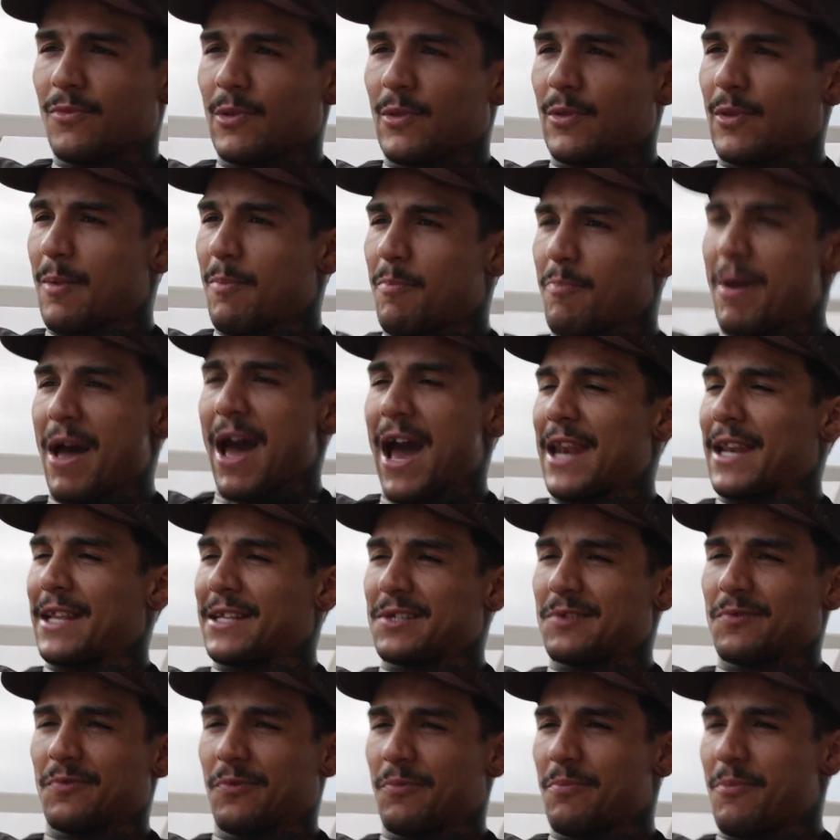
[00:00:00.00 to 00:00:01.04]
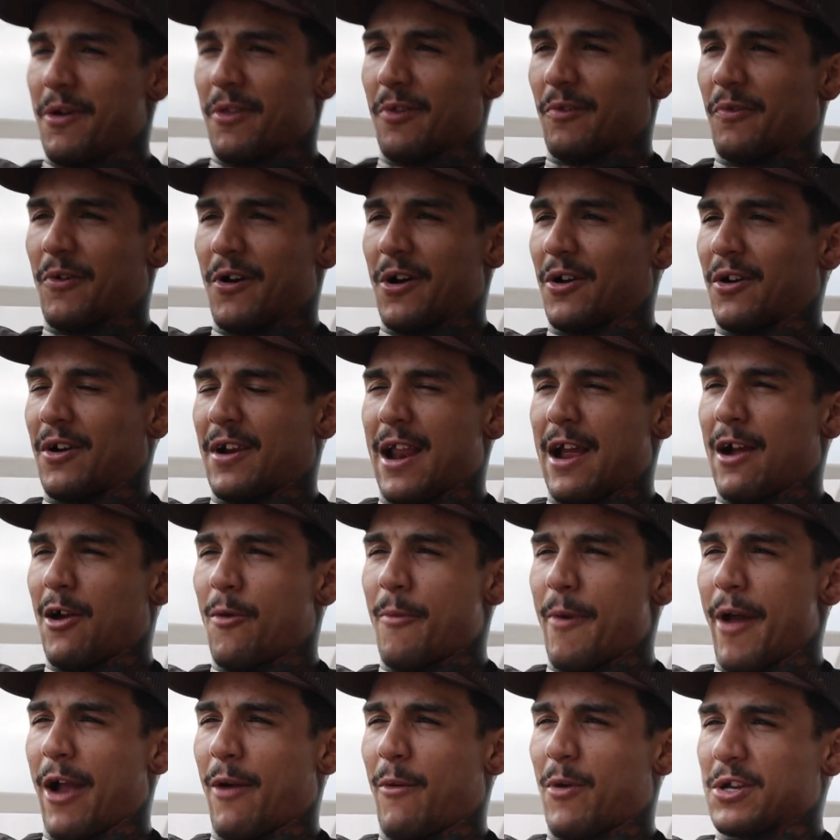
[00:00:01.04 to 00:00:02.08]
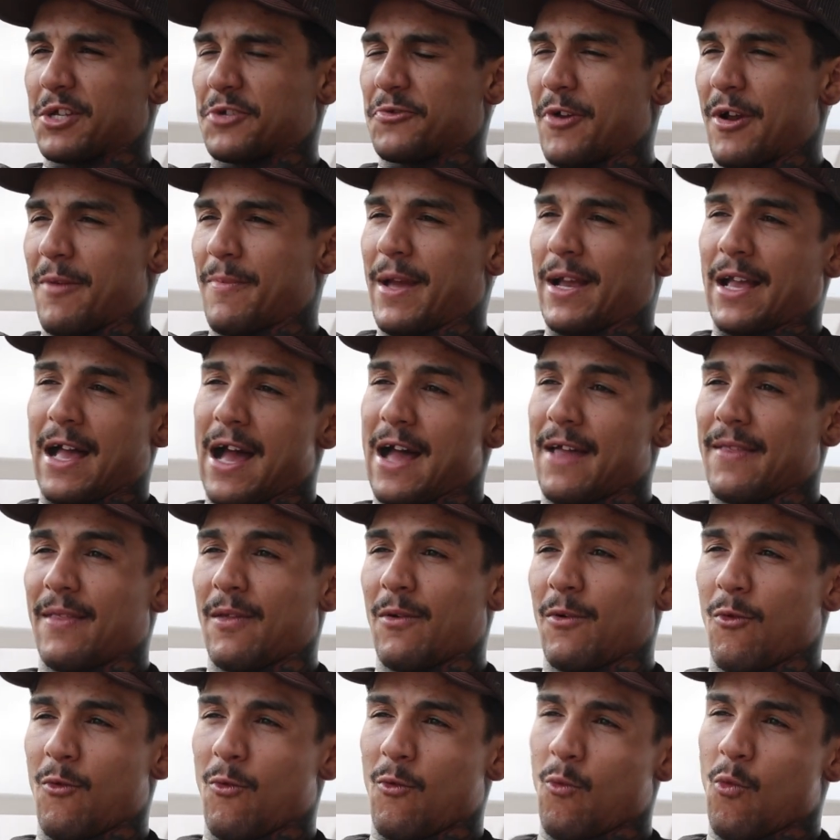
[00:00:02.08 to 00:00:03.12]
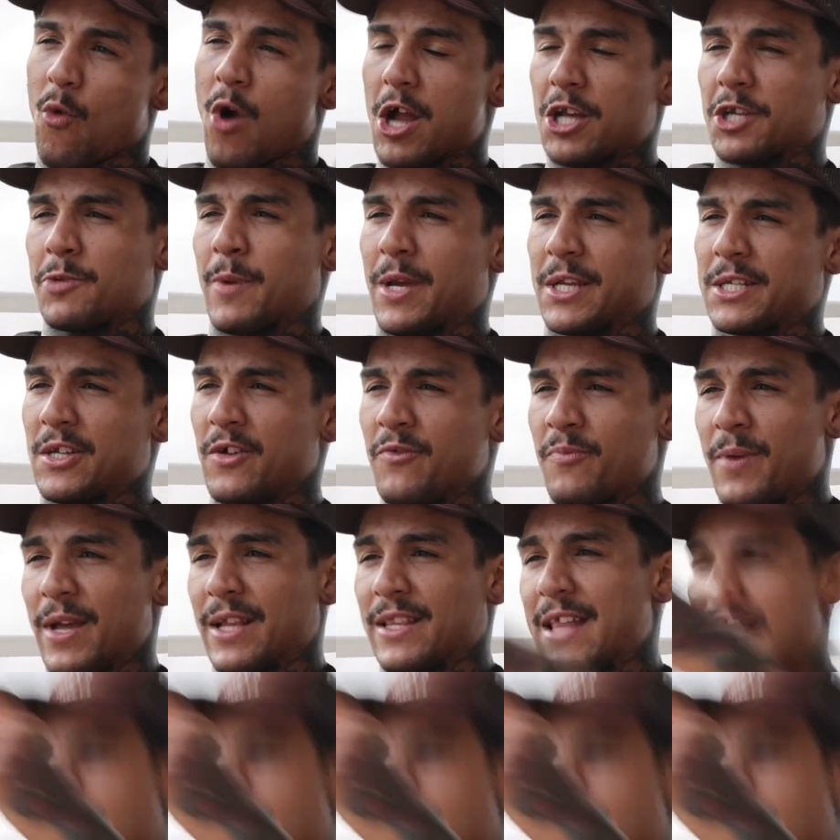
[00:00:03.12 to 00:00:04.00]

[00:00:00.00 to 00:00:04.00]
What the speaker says: the baddest motherfucker, and I go back and watch the fight. I'm like, watch myself, like